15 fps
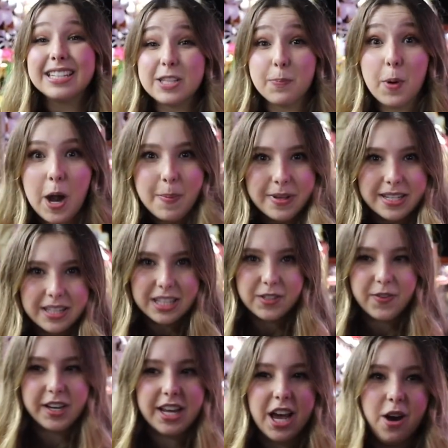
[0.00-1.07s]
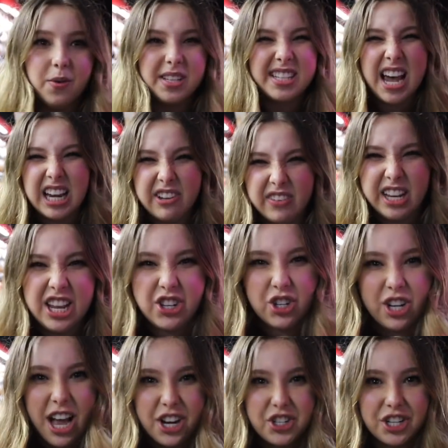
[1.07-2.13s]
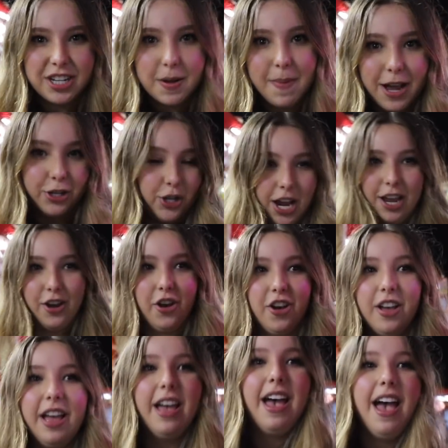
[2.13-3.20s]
because the purpose of this video is kind of an introduction to my channel.